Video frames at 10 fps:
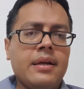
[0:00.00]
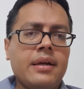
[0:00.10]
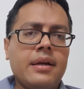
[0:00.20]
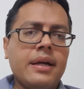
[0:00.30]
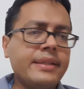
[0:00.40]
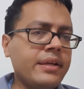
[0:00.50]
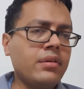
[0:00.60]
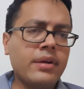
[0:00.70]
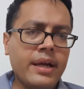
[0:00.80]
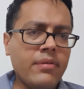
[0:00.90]
I think you
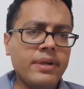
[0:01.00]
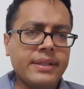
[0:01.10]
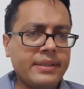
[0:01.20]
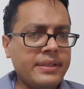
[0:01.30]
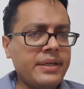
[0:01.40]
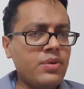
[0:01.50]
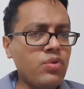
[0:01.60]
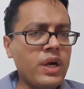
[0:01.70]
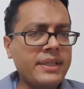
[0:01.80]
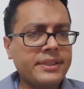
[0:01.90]
are aware that there are two
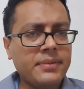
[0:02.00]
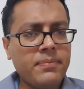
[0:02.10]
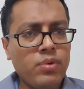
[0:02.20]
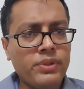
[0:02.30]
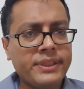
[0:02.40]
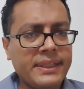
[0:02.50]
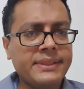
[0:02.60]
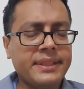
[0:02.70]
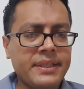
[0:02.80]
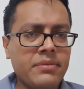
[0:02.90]
kinds of bone cells
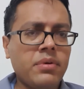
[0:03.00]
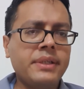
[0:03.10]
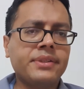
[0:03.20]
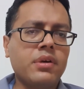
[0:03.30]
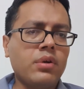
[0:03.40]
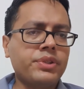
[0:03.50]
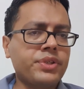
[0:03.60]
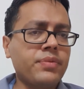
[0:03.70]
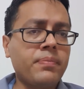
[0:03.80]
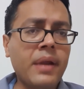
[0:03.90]
there. One is called
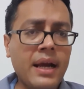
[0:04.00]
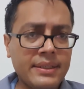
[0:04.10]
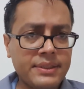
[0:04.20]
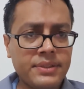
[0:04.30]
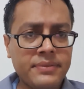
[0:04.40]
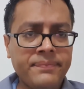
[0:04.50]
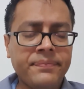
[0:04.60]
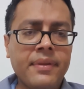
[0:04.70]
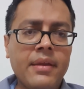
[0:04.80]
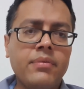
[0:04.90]
osteoblast,
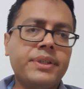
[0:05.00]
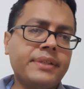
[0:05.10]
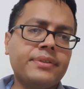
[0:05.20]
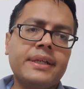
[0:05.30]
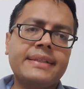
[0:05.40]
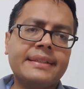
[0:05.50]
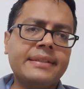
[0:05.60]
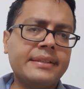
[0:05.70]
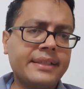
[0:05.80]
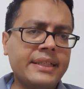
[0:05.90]
which usually
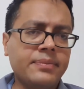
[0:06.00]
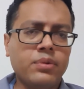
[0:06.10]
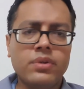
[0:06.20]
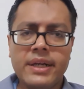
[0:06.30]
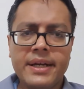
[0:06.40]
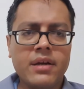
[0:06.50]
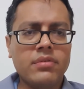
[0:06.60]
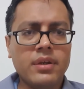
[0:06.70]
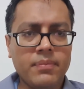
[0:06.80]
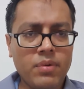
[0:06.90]
synthesize bone, lay
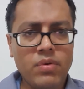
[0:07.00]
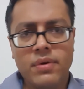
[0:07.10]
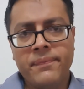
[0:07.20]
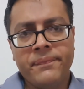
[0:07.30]
down the bone.